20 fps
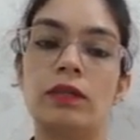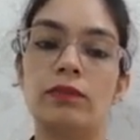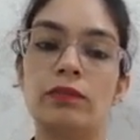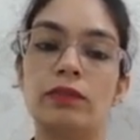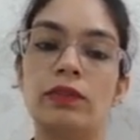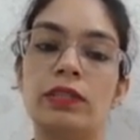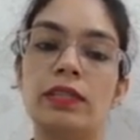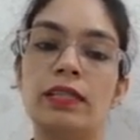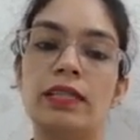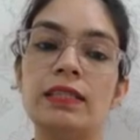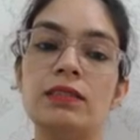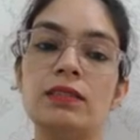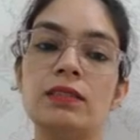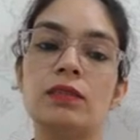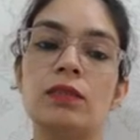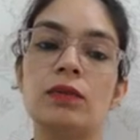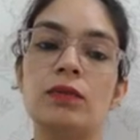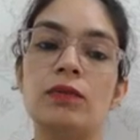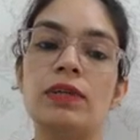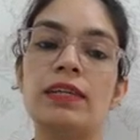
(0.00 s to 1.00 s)
with
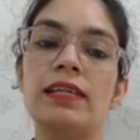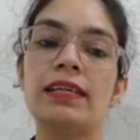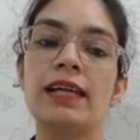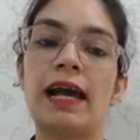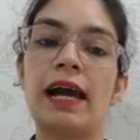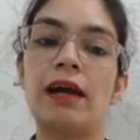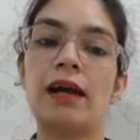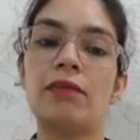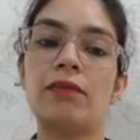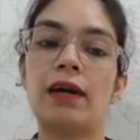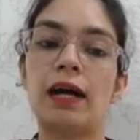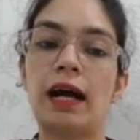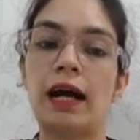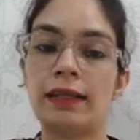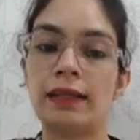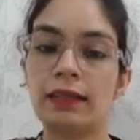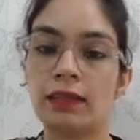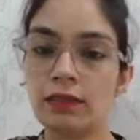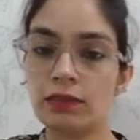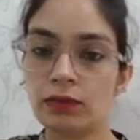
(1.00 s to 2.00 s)
this we have
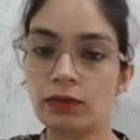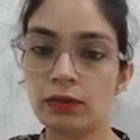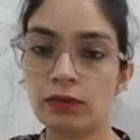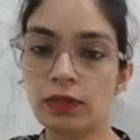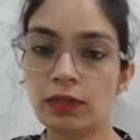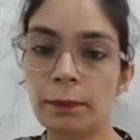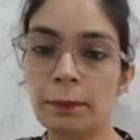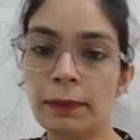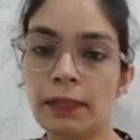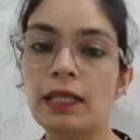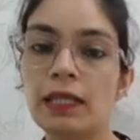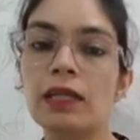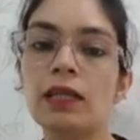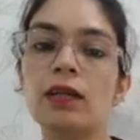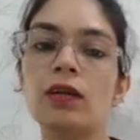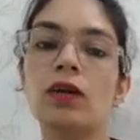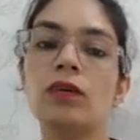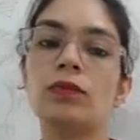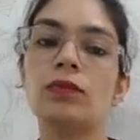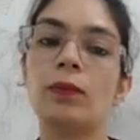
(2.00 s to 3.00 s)
understood the
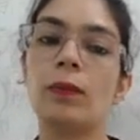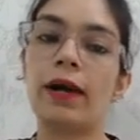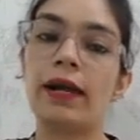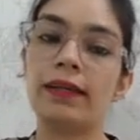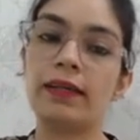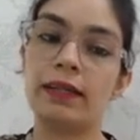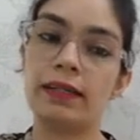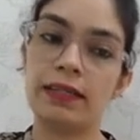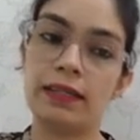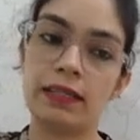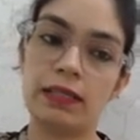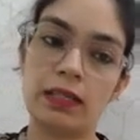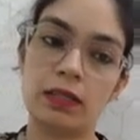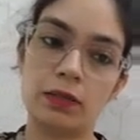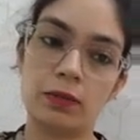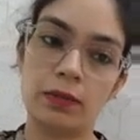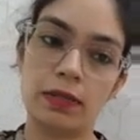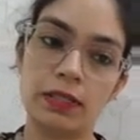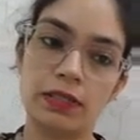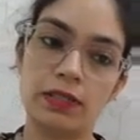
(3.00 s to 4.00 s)
meaning of quadratic
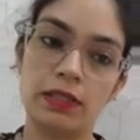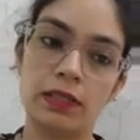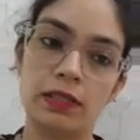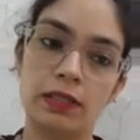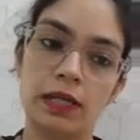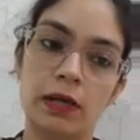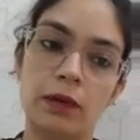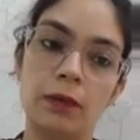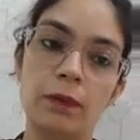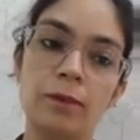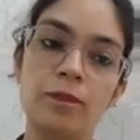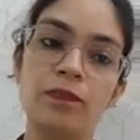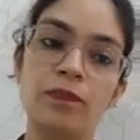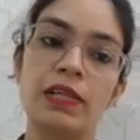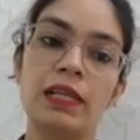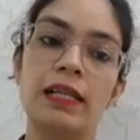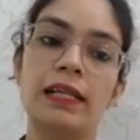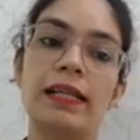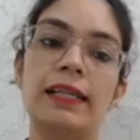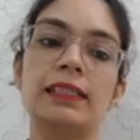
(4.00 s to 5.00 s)
equation. Now
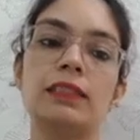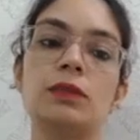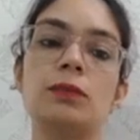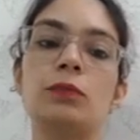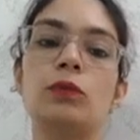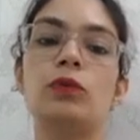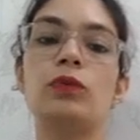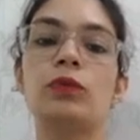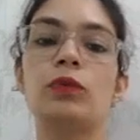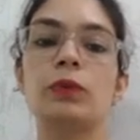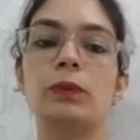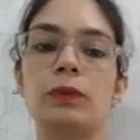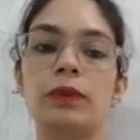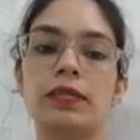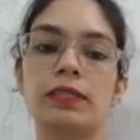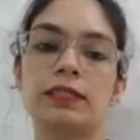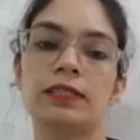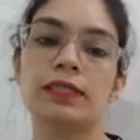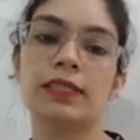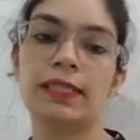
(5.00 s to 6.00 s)
let's move
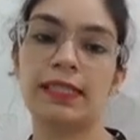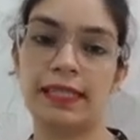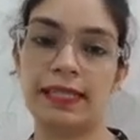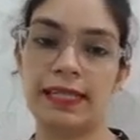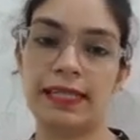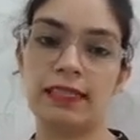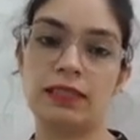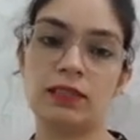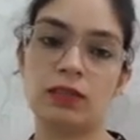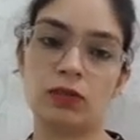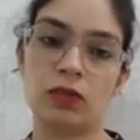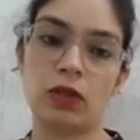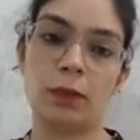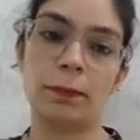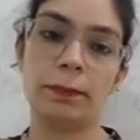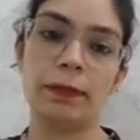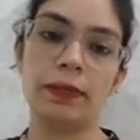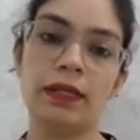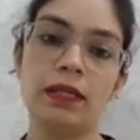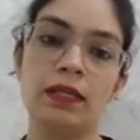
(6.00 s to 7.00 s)
towards the next
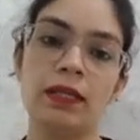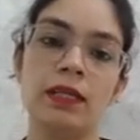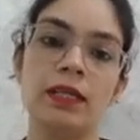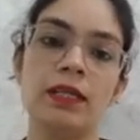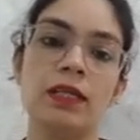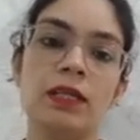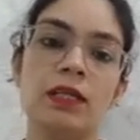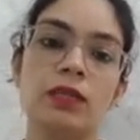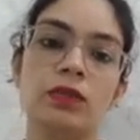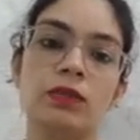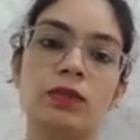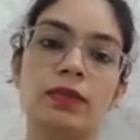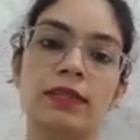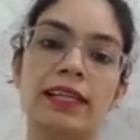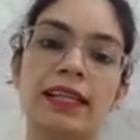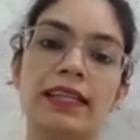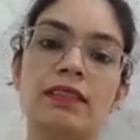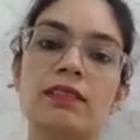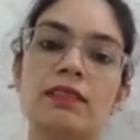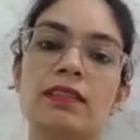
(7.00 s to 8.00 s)
topic. So
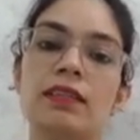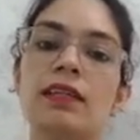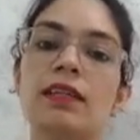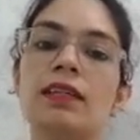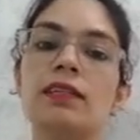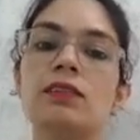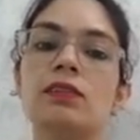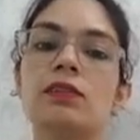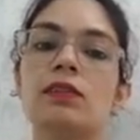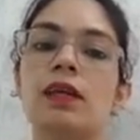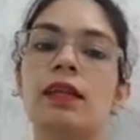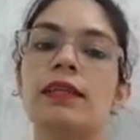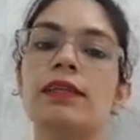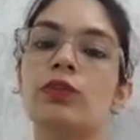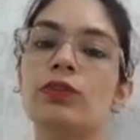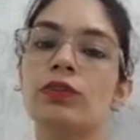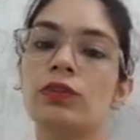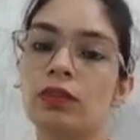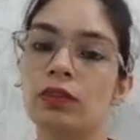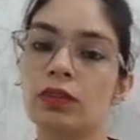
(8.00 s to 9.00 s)
next thing is
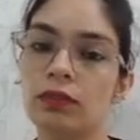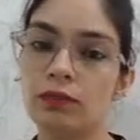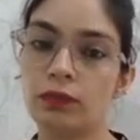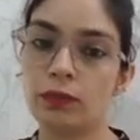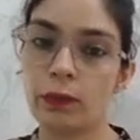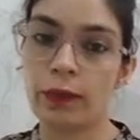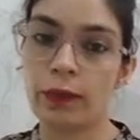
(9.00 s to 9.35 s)
solution of